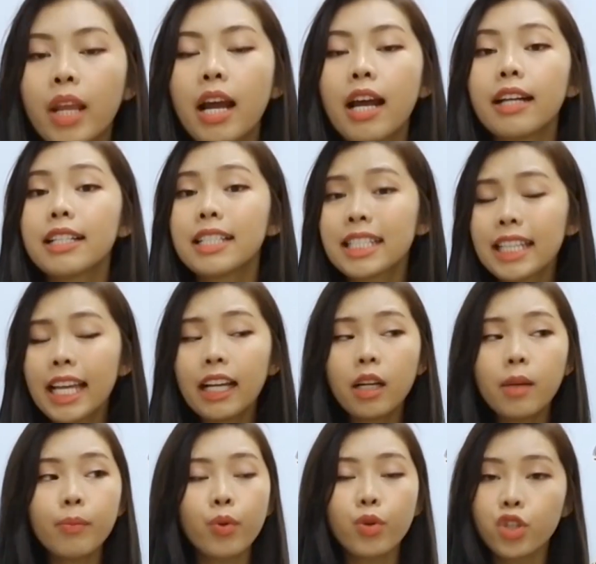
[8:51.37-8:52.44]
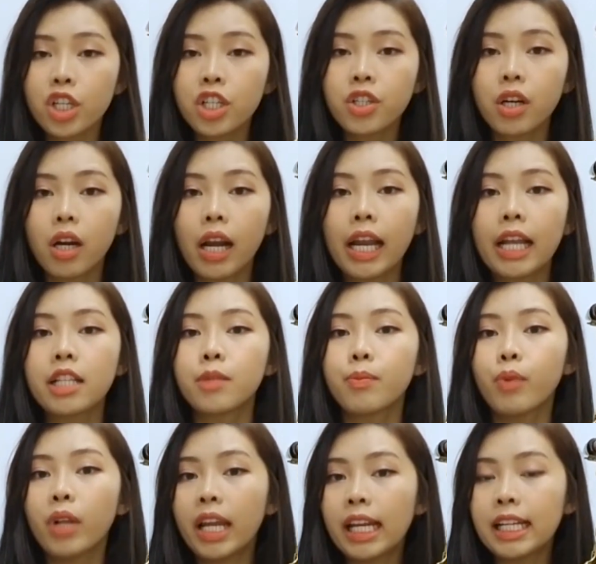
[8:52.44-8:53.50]
The second position is
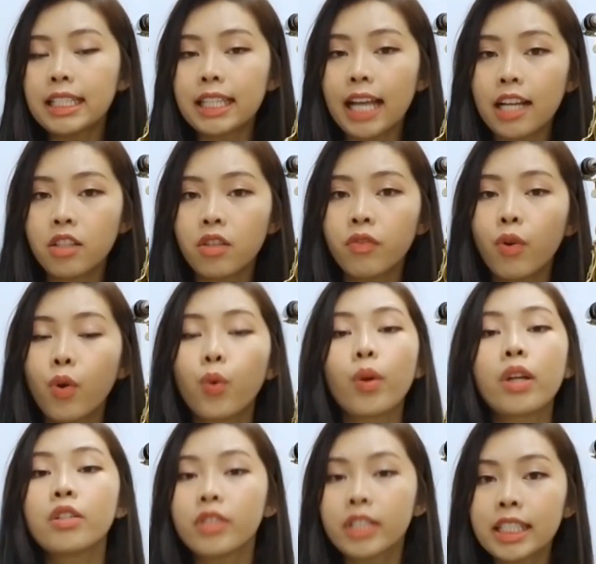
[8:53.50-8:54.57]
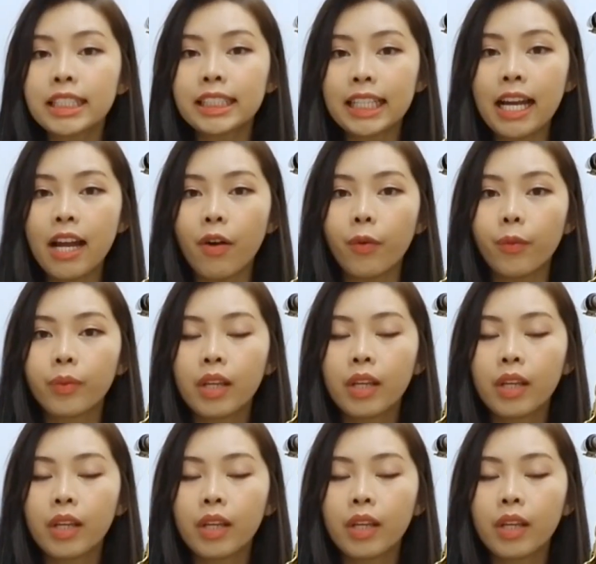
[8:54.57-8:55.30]
playing saxophone when you sit down.